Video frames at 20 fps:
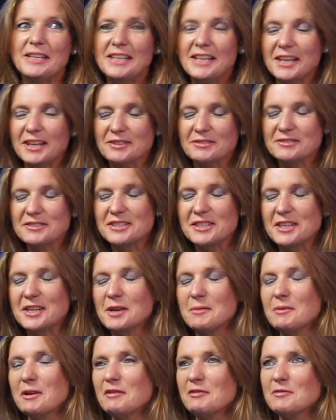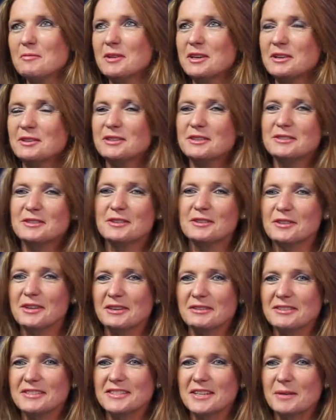the Wee County. I'm not from any of these other
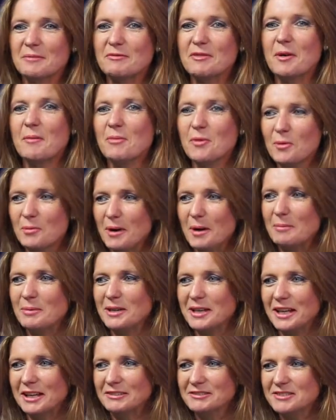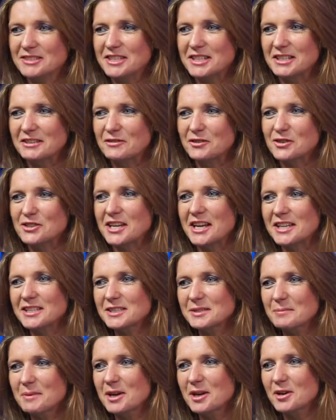counties. I'm from the Rebel County. And if you'd
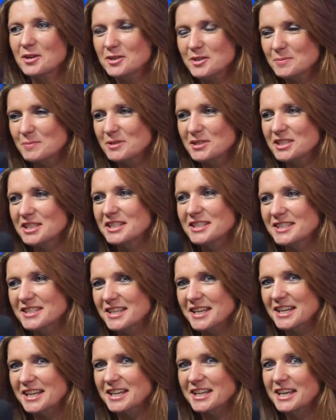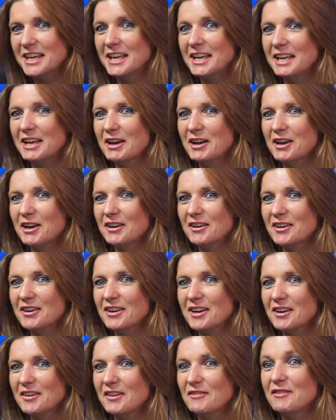ask my husband, he'd say,
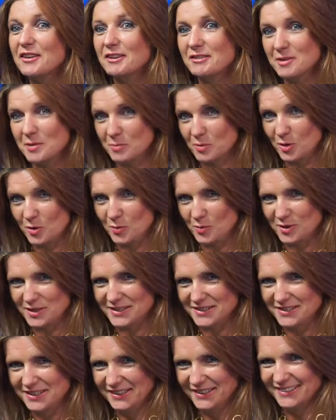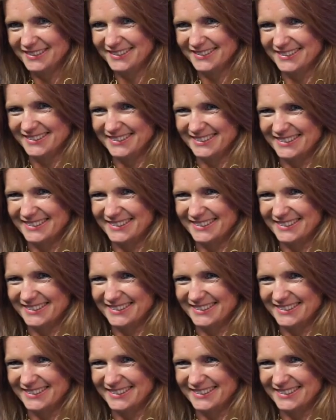very appropriate.